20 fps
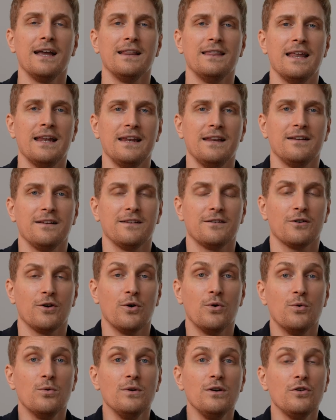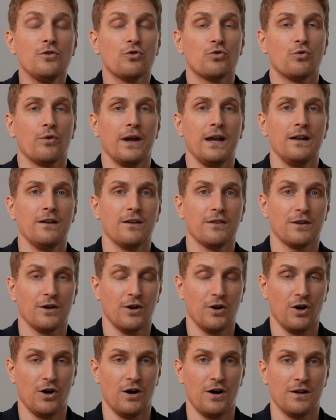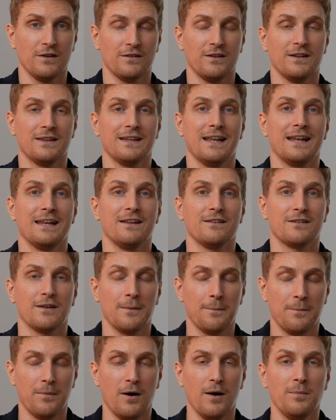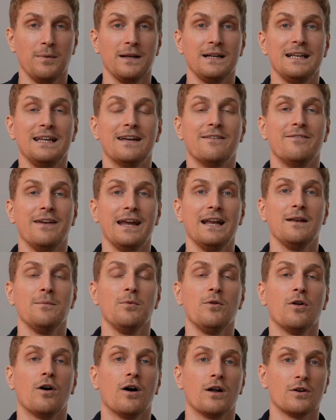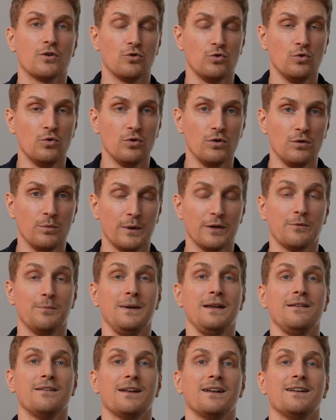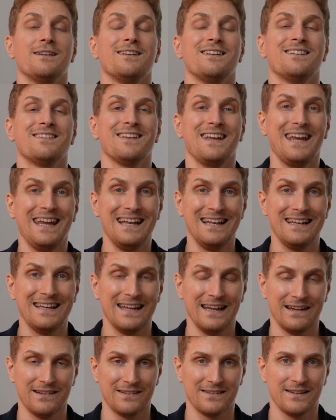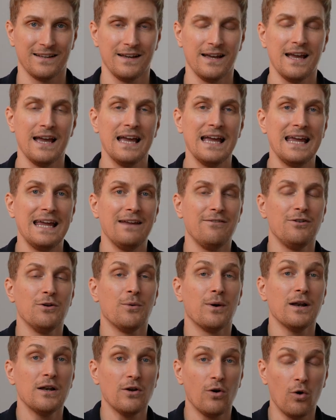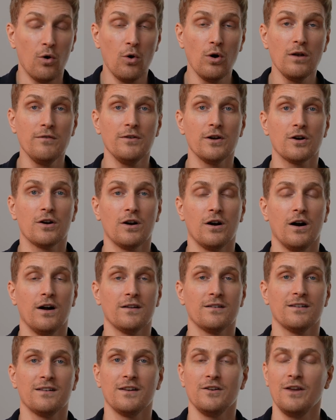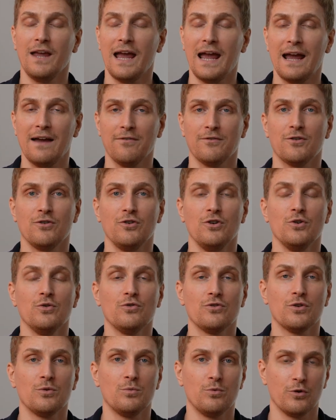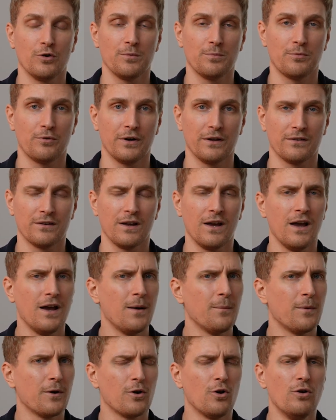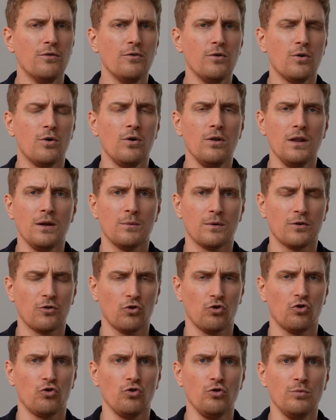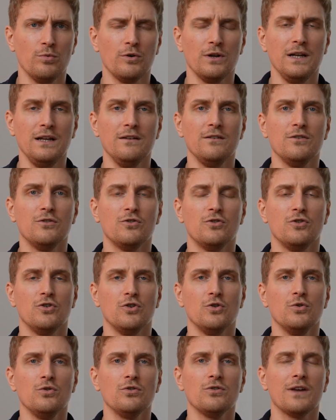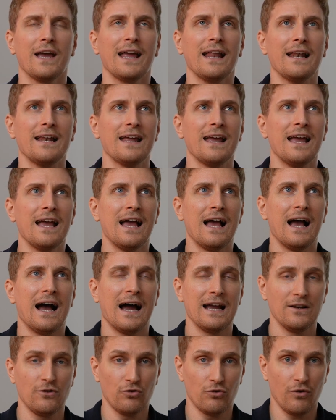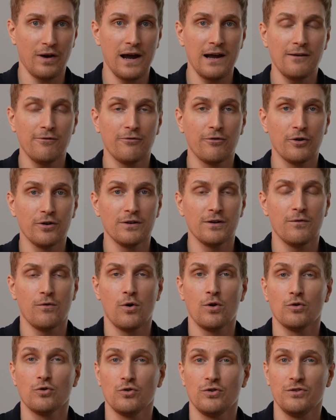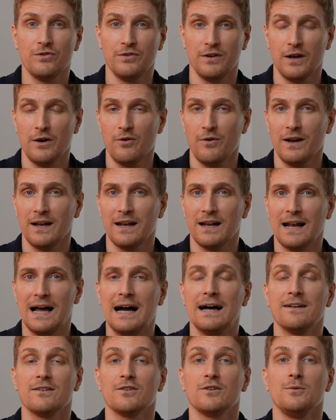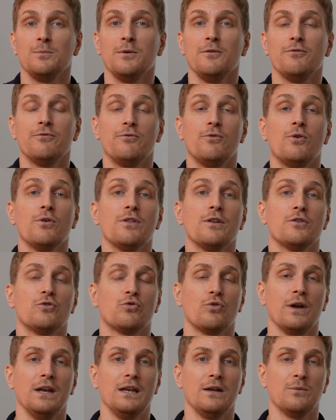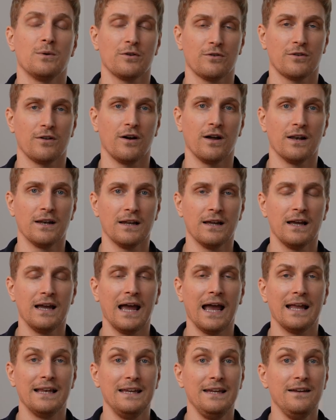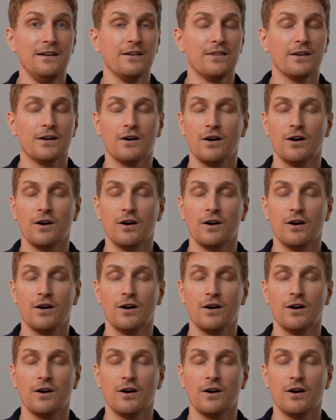then it is only trained on the content that is publicly available on Google, which means that it is indexed. If you want all of your content, then you have to use the WordPress. But overall, it was super easy to use, and I tried first of all to generate an article before the training was done. And here the